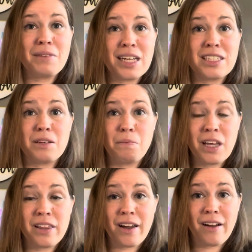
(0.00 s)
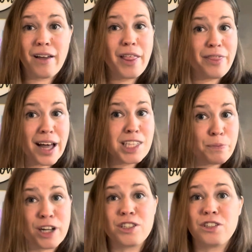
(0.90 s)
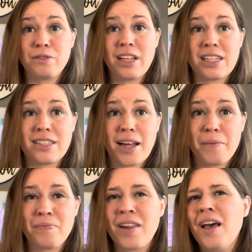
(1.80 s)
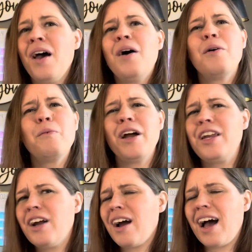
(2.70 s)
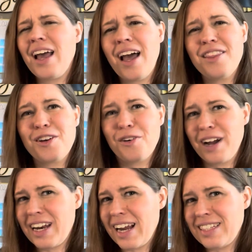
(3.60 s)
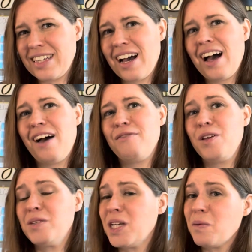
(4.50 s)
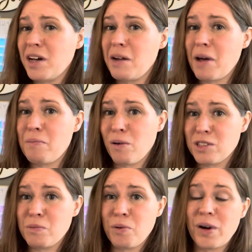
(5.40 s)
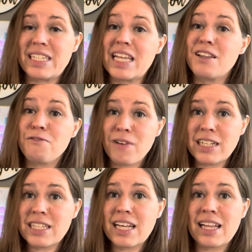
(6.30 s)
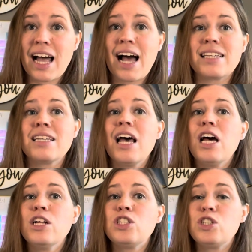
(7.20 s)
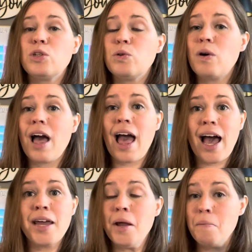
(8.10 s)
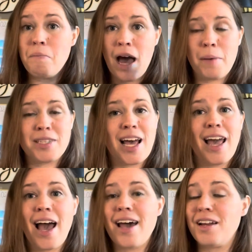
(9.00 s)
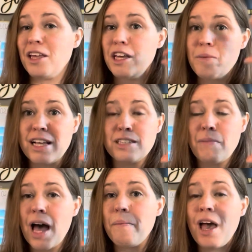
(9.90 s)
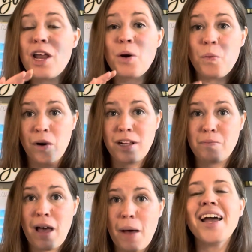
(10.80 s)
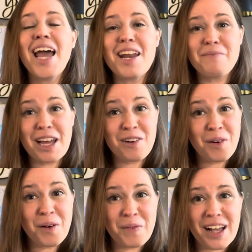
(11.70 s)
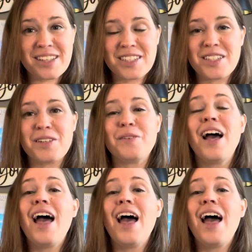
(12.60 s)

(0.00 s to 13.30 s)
need to be there. That's precious real estate. One year, I had the great idea of using one of my bulletin boards in the front of the class to add maps. I had a US map and a world map. And my goal was to,